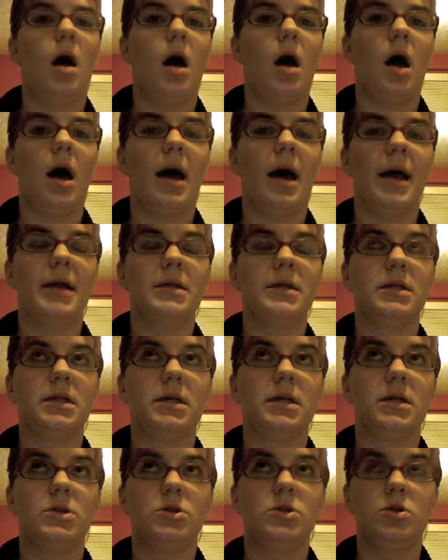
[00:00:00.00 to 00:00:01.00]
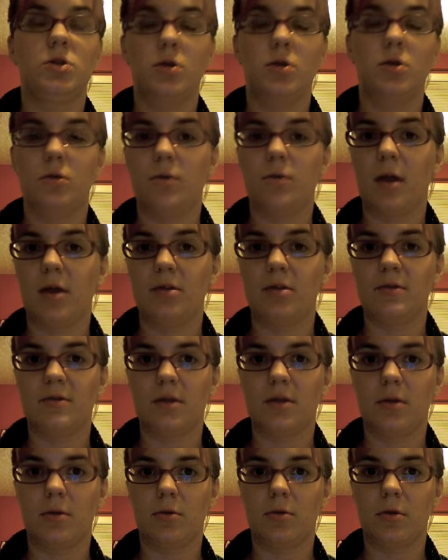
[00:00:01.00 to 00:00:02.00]
I did 2 rounds of
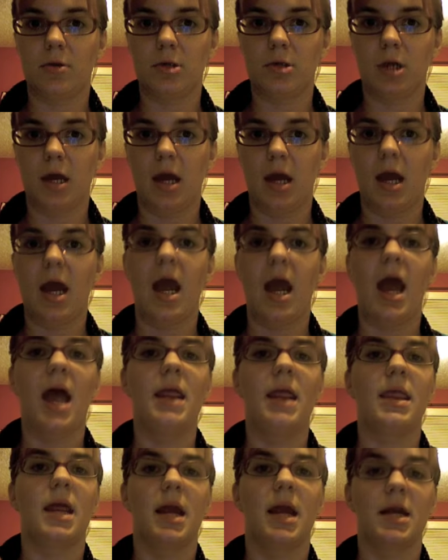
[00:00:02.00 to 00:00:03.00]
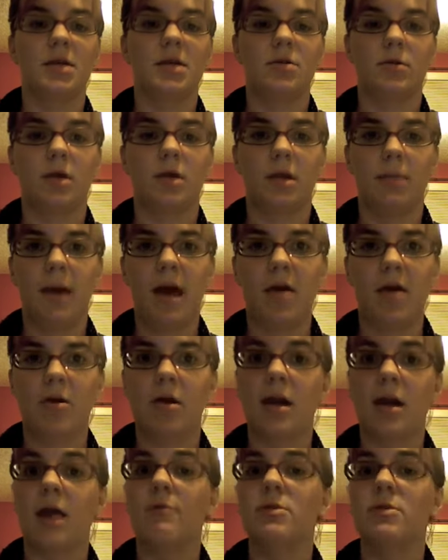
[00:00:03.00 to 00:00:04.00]
single crochet, and then I started the
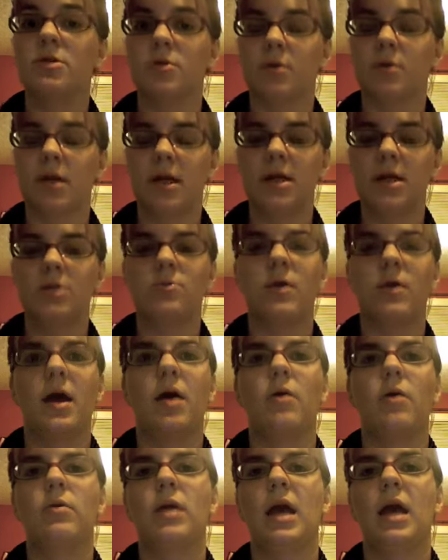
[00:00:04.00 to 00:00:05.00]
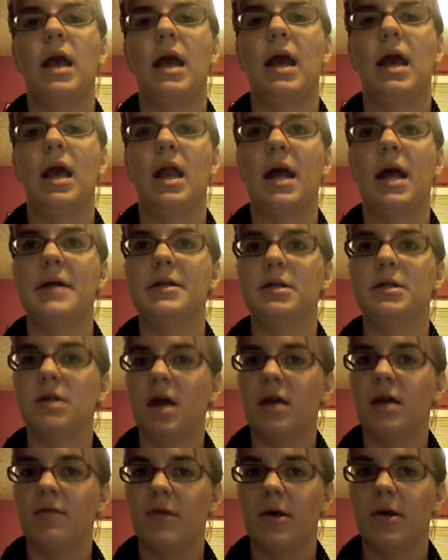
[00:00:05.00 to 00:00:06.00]
pattern. I was turning each round, and I just
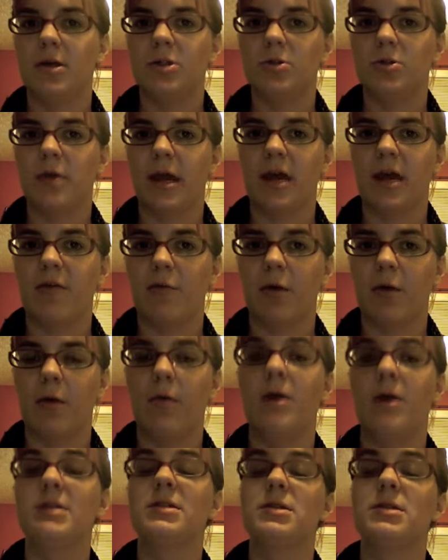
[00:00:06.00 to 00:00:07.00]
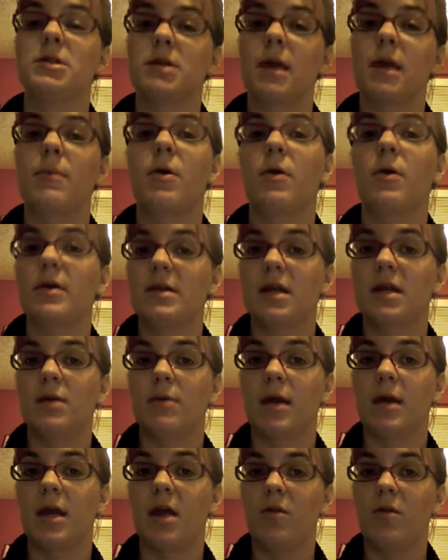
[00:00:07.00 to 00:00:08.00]
kind of lost track of where I was and just kept going until I
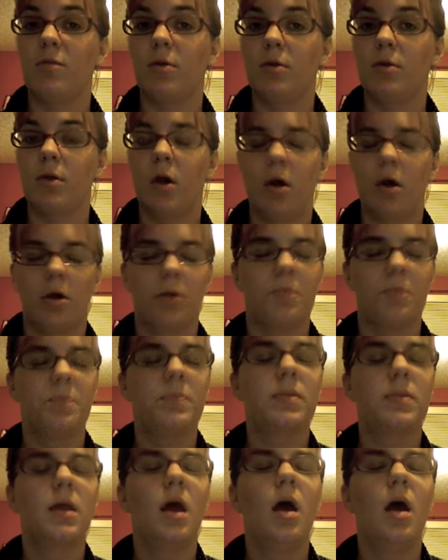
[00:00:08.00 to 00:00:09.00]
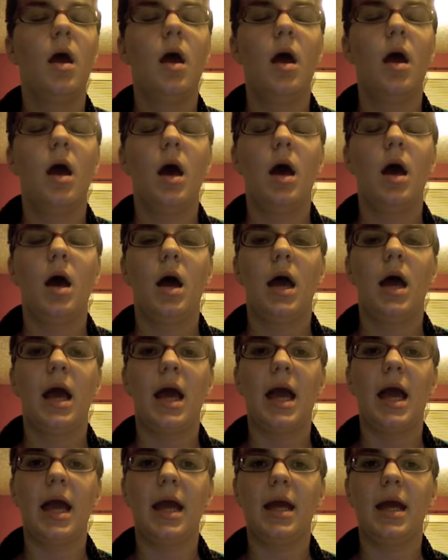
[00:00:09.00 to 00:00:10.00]
ran out of blue yarn.
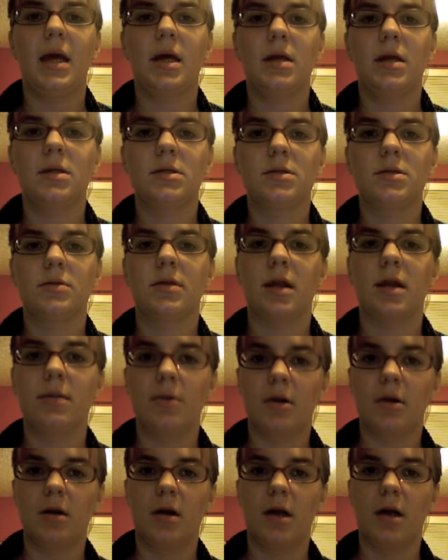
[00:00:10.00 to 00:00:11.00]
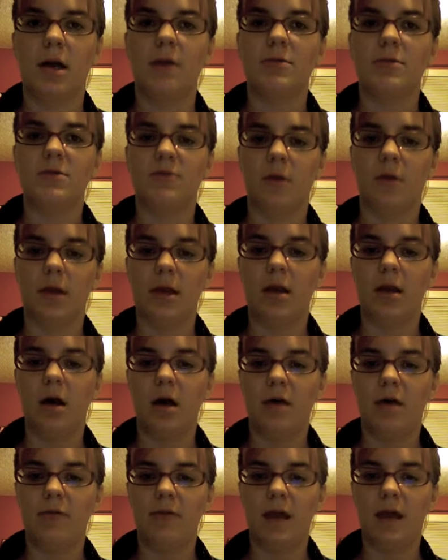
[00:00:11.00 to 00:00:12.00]
And so then I put it on, and it was falling
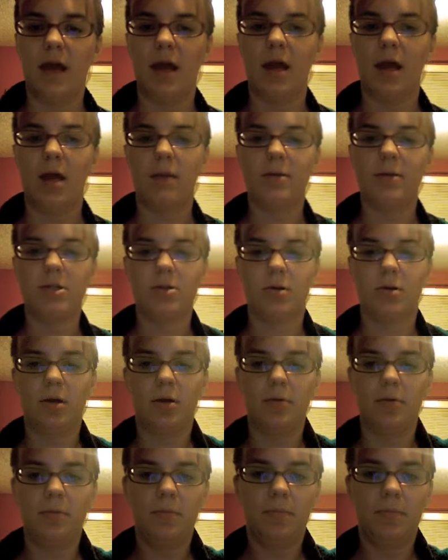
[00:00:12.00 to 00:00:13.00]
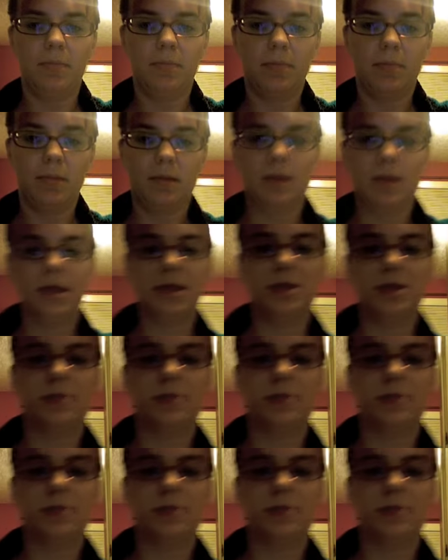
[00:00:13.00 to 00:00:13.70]
off, and let me show you. This